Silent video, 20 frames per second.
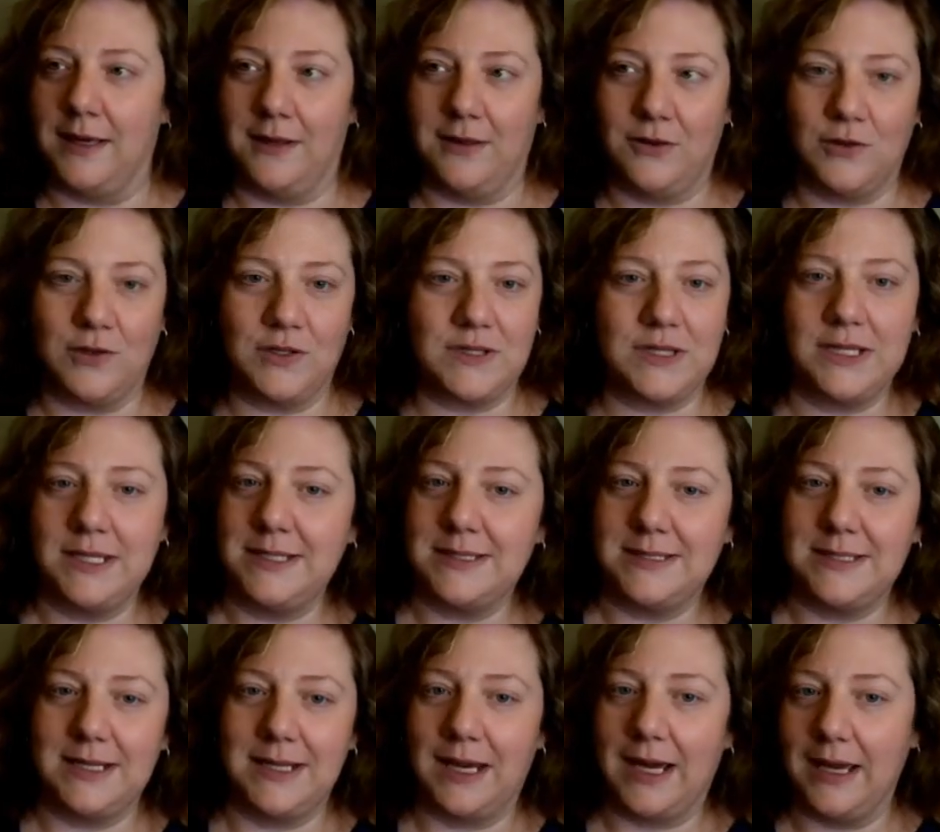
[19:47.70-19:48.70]
There's things
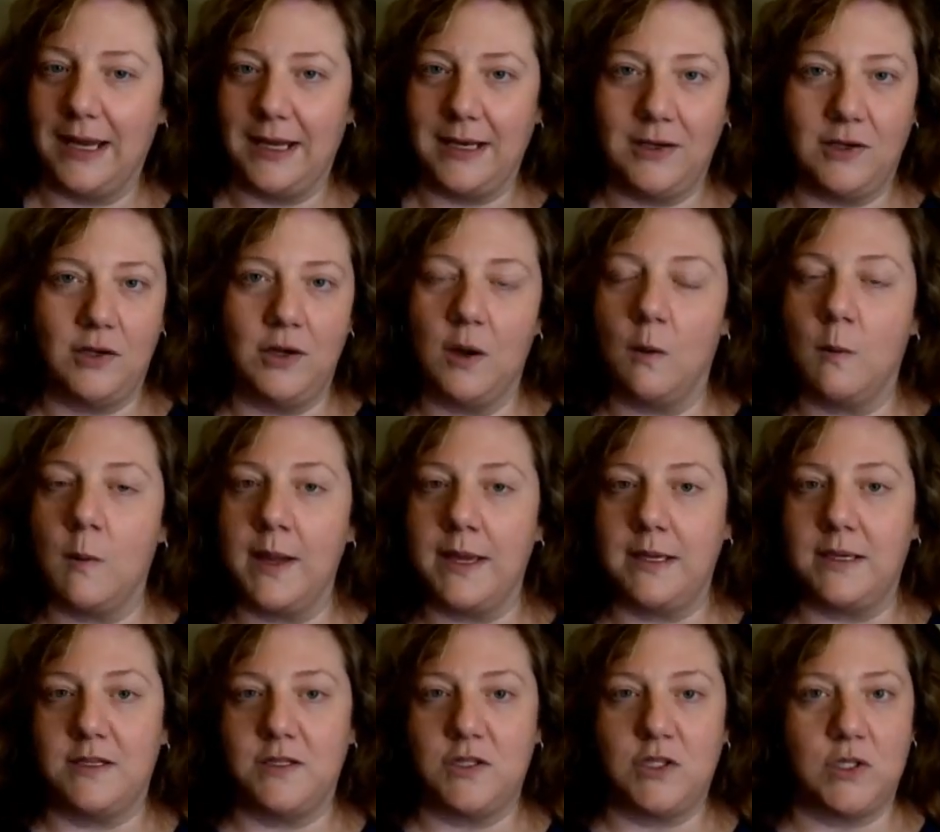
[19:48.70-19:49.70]
that I know I
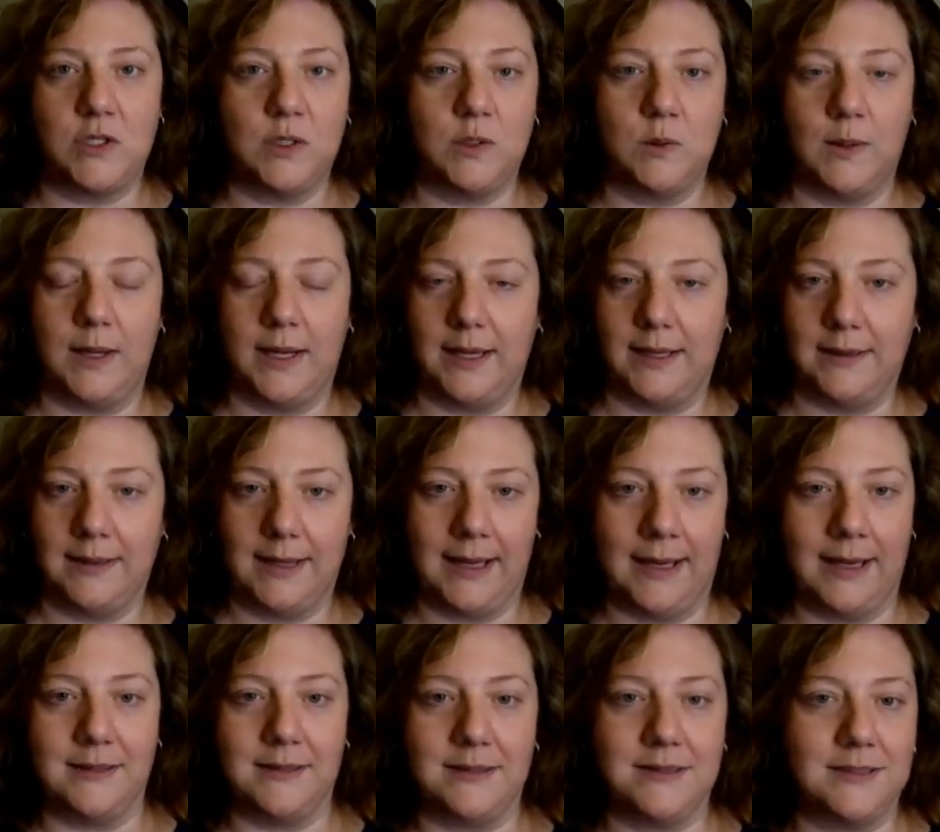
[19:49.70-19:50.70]
can do, and
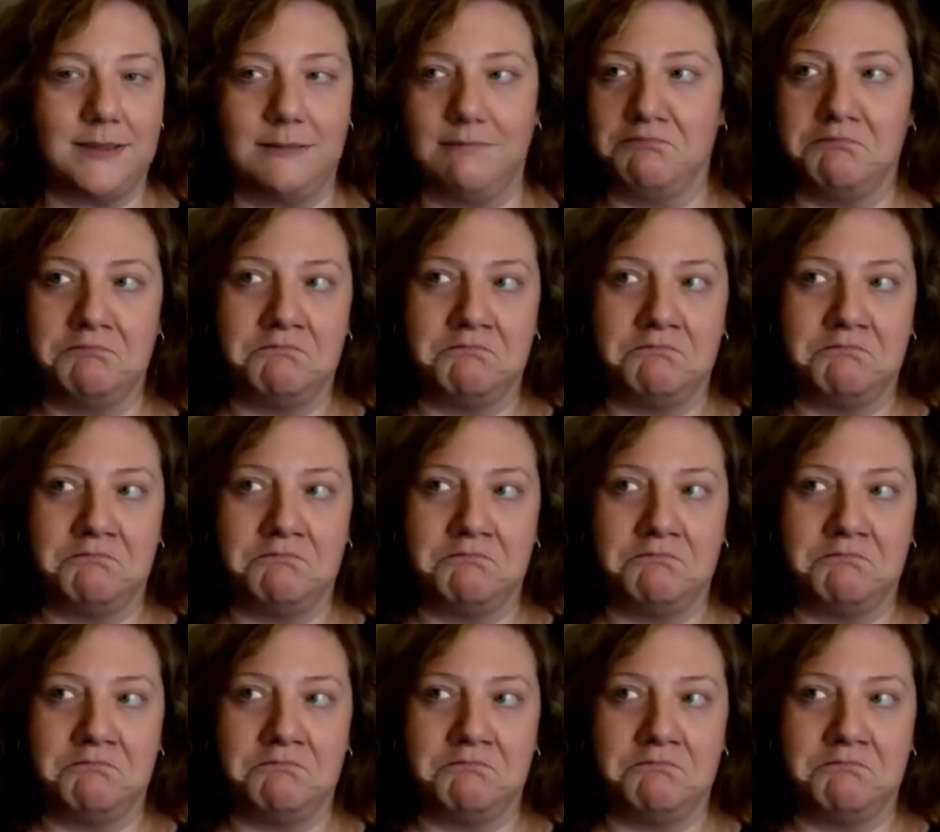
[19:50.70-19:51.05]
that